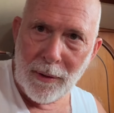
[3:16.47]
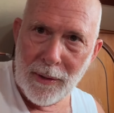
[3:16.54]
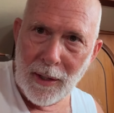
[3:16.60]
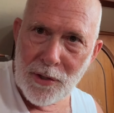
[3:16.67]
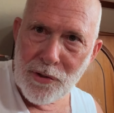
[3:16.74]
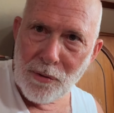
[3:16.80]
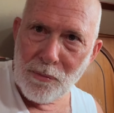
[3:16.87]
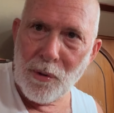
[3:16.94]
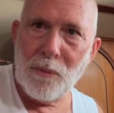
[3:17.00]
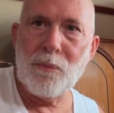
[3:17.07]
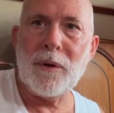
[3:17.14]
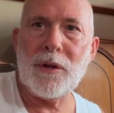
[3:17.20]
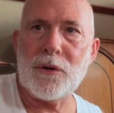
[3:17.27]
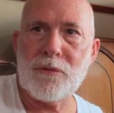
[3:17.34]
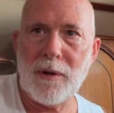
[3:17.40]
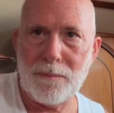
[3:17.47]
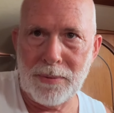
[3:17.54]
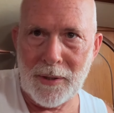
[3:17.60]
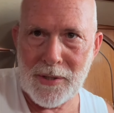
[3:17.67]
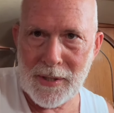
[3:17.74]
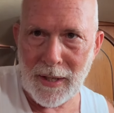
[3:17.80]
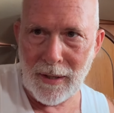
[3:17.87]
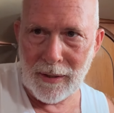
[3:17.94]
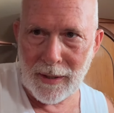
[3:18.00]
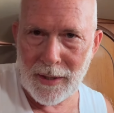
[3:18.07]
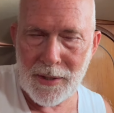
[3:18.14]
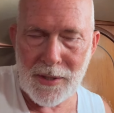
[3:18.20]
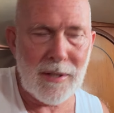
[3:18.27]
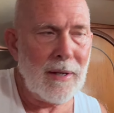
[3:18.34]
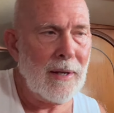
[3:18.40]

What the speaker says: the engine room where the dripless seal is.